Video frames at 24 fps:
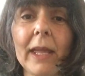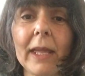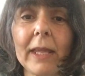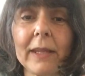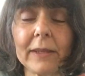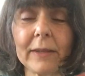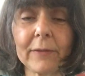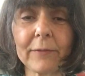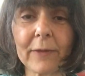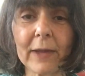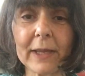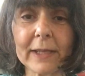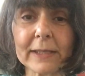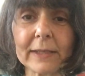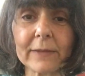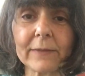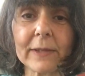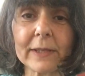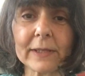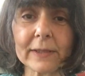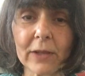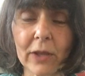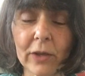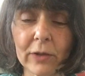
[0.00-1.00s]
in the face of
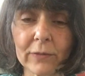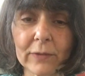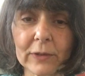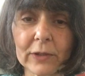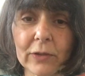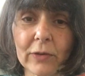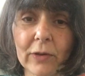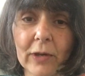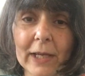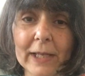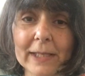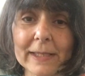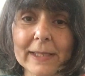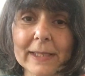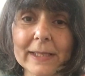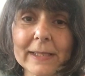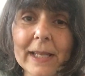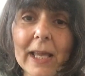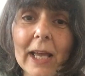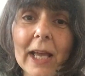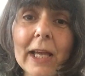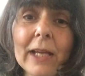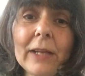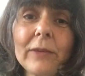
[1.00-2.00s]
this COVID
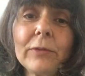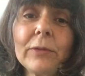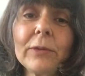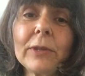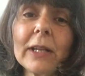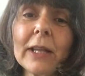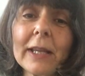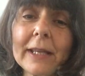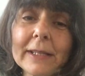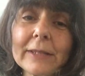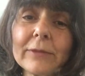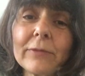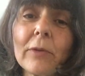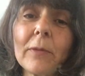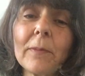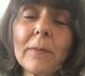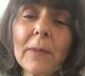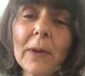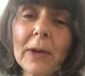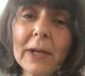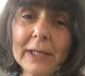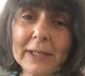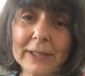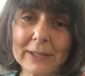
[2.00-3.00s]
crisis, I would like to
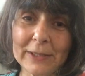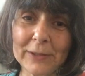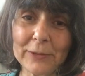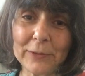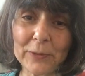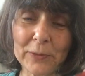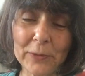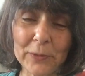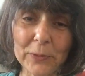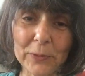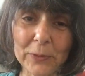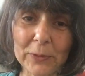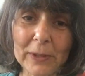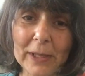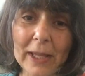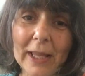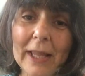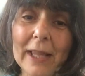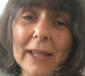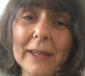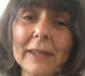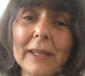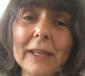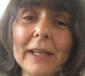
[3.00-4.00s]
remind you all
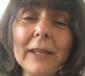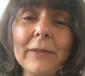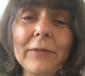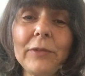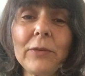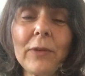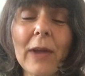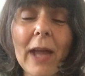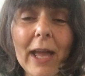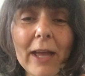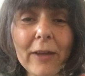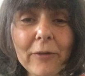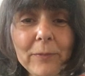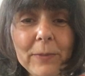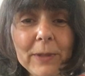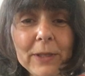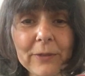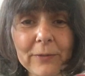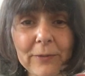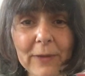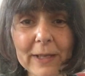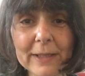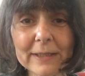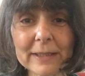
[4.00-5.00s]
that if you have been
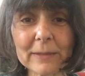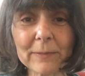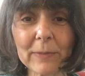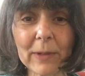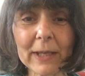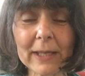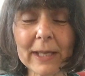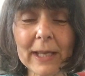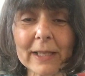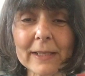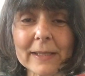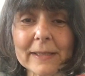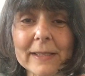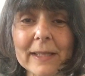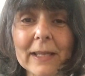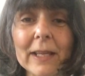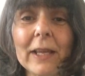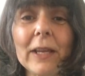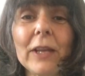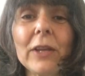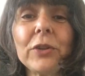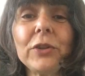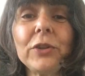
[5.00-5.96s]
affected by cancer,